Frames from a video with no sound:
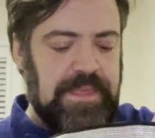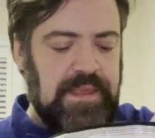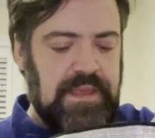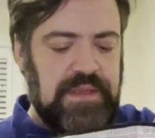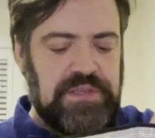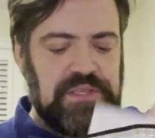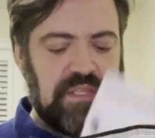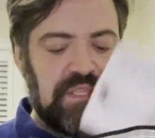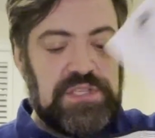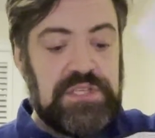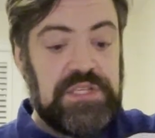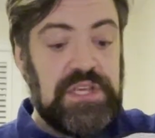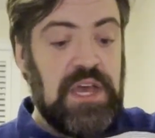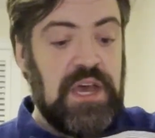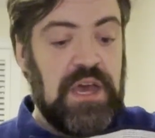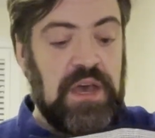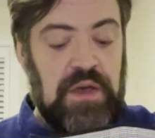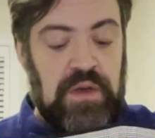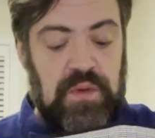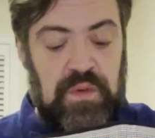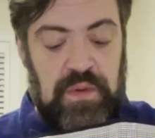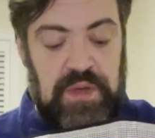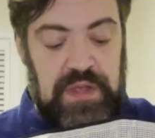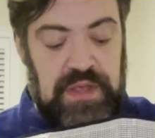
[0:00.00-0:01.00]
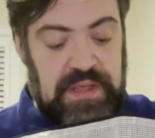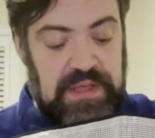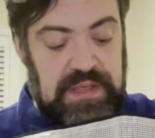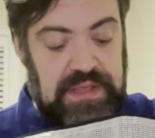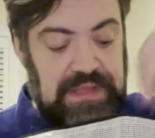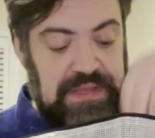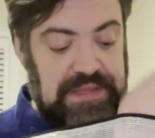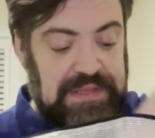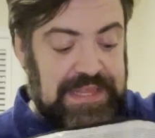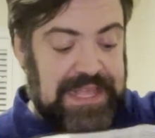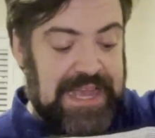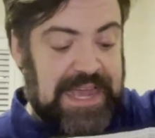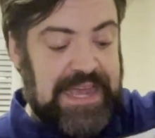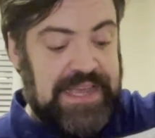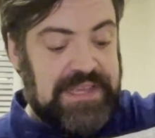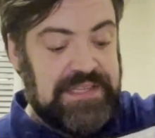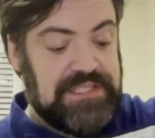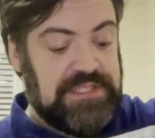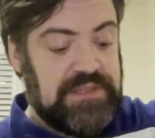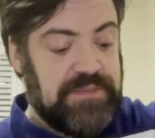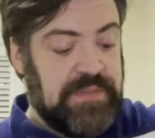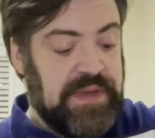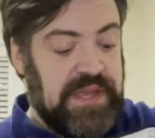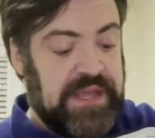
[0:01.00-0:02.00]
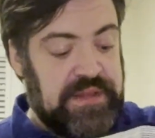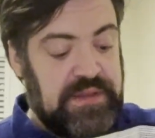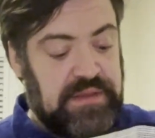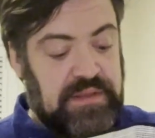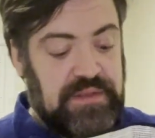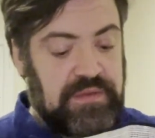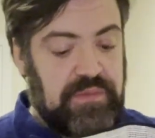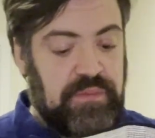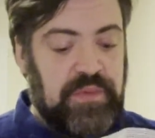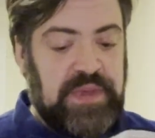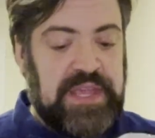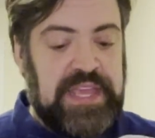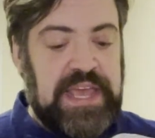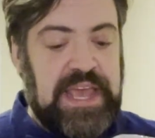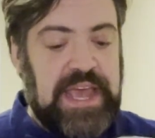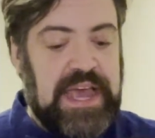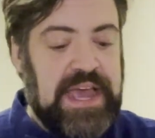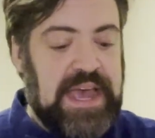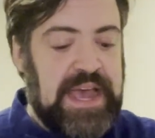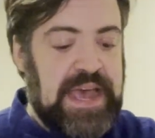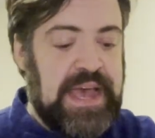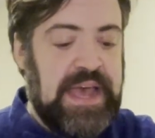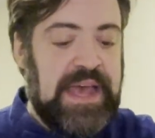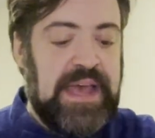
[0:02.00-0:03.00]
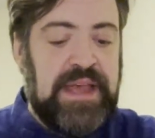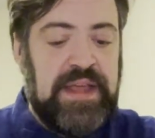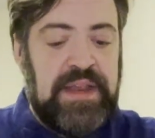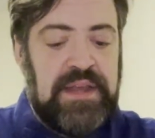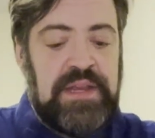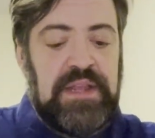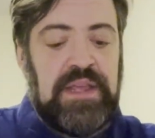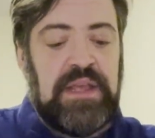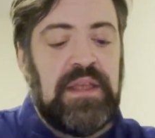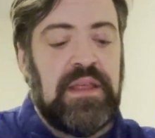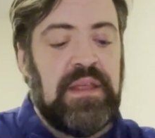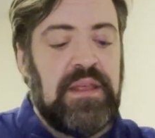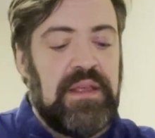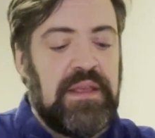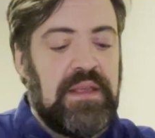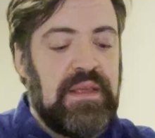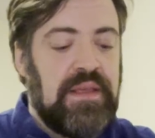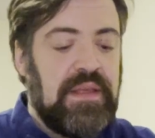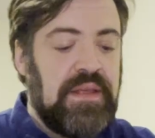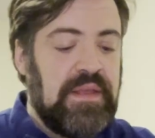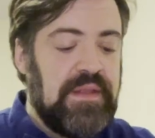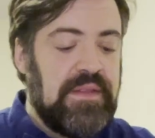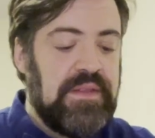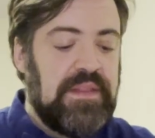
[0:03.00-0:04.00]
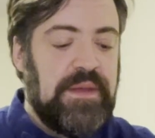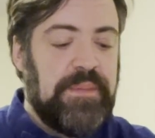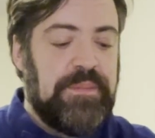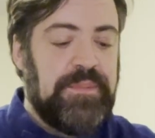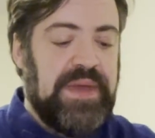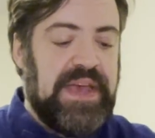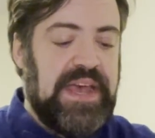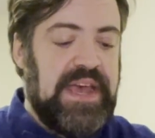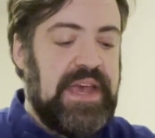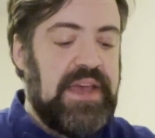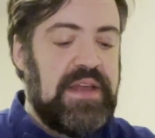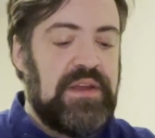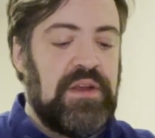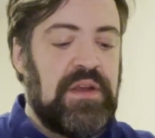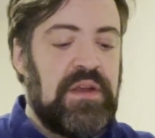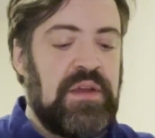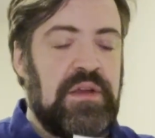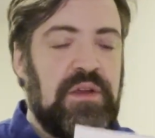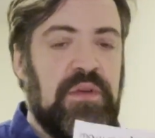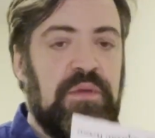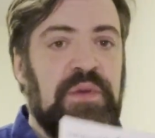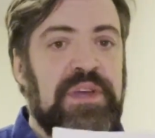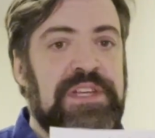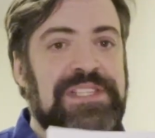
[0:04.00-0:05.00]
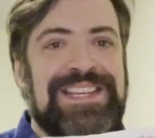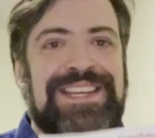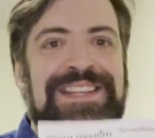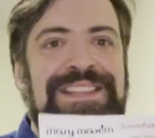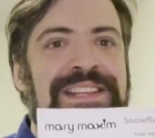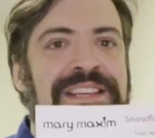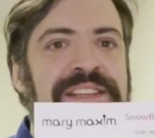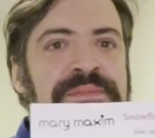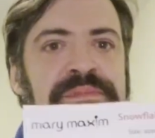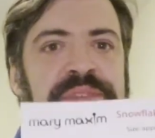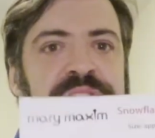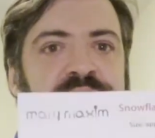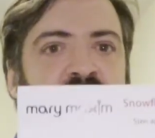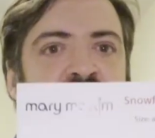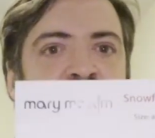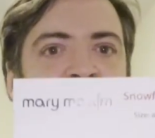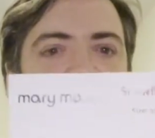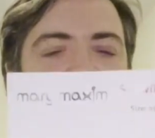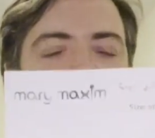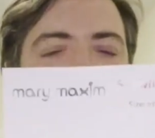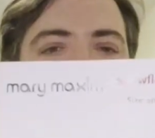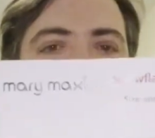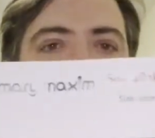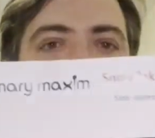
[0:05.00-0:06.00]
So last month we had the pattern was, and then sorry because I